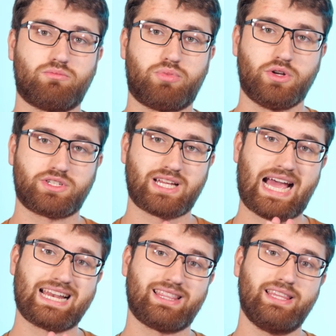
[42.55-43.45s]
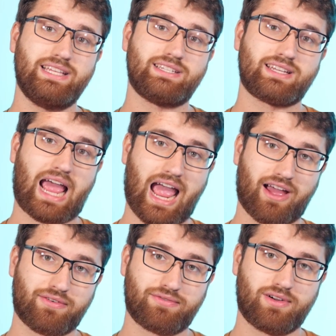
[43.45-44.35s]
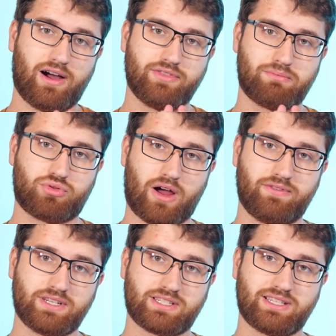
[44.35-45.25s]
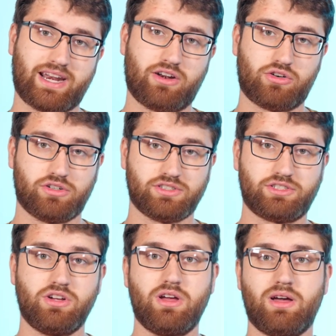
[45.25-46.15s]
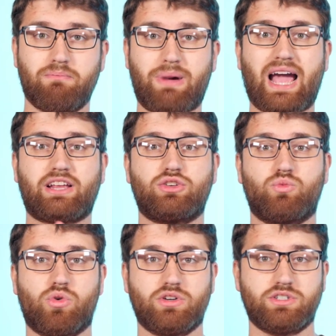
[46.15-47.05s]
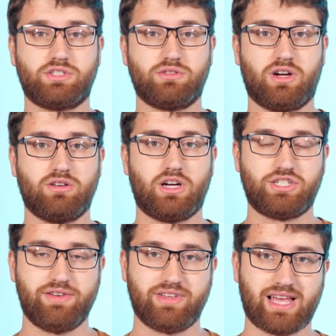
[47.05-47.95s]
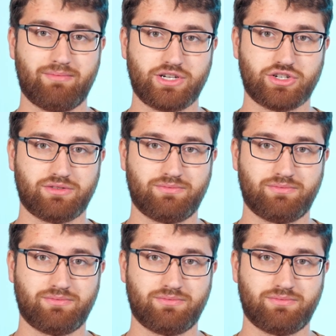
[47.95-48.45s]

puts at least half of the profits that it earns back towards achieving that mission.